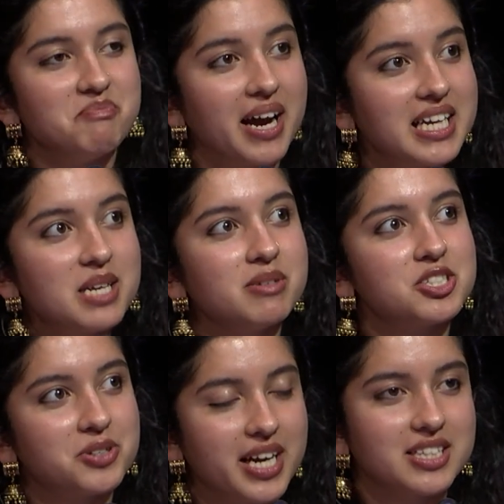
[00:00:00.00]
My name
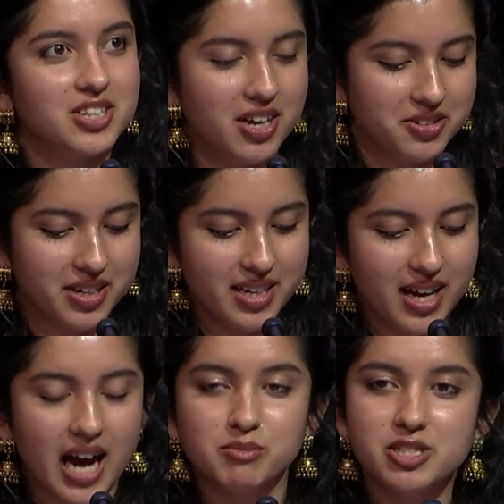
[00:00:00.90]
is Shreya
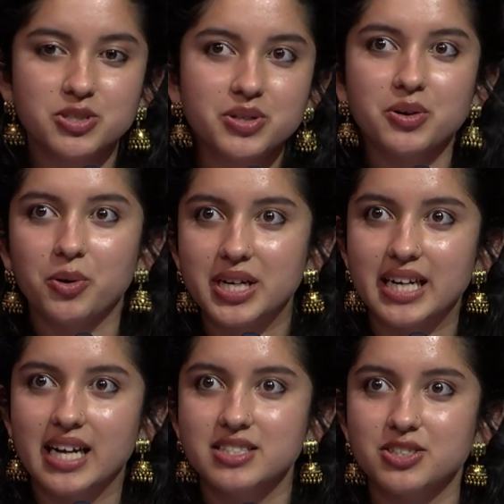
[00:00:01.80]
Chaudhuri. I'm a student
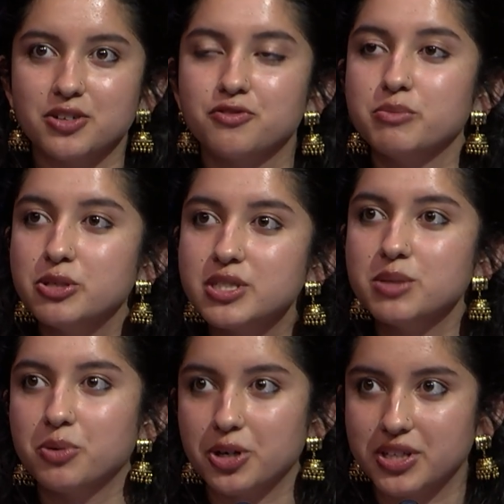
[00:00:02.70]
organizer from
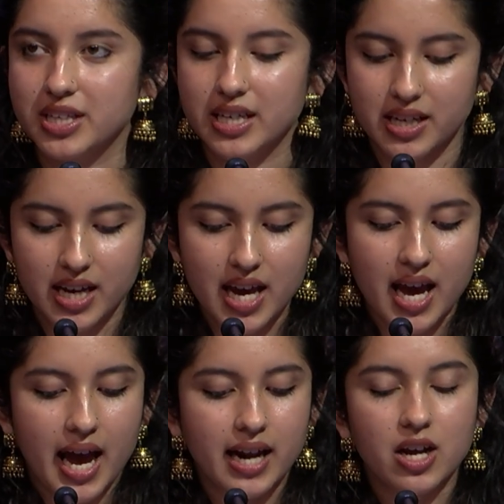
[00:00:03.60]
UC Berkeley,
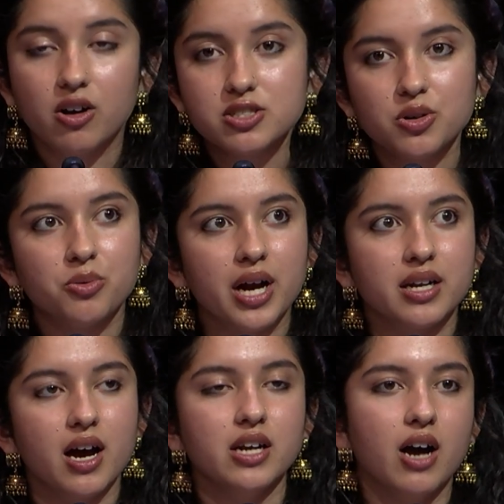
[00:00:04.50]
and I also
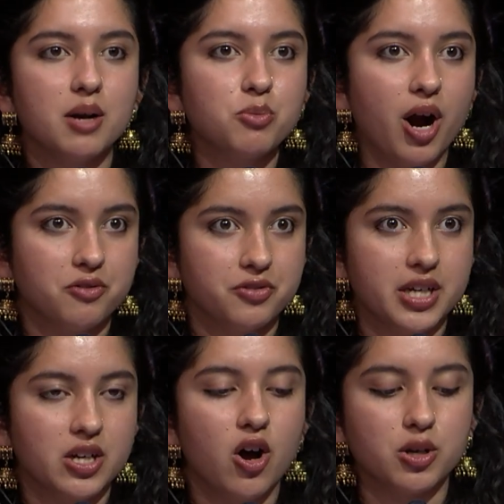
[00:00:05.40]
run a
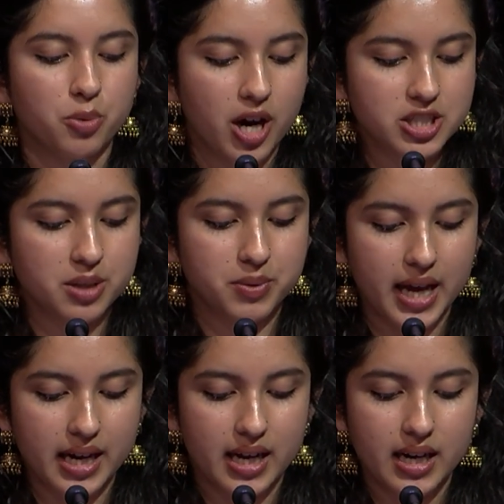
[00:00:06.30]
nonprofit called Project
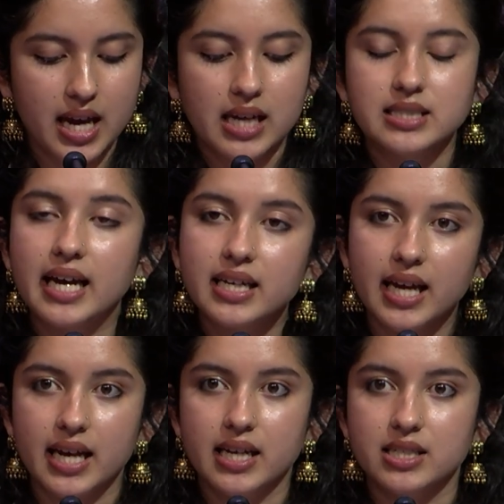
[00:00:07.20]
Planet,
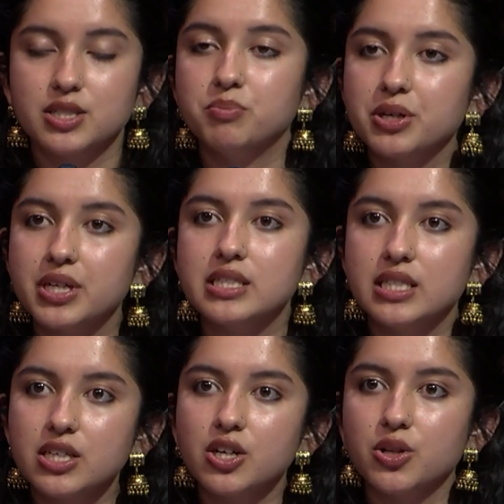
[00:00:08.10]
dedicated to building
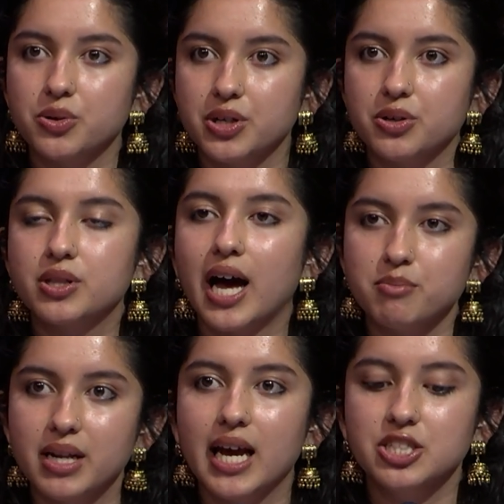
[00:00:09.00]
decolonial
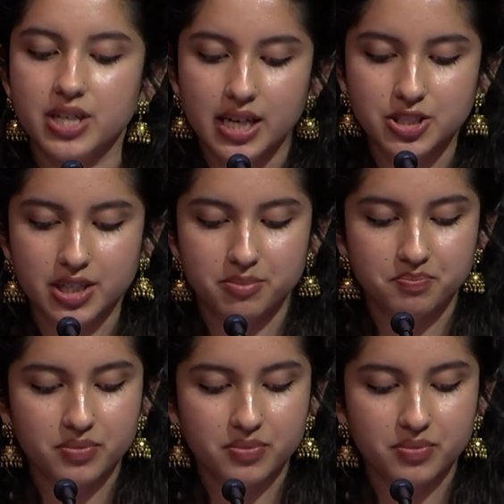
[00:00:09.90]
climate education.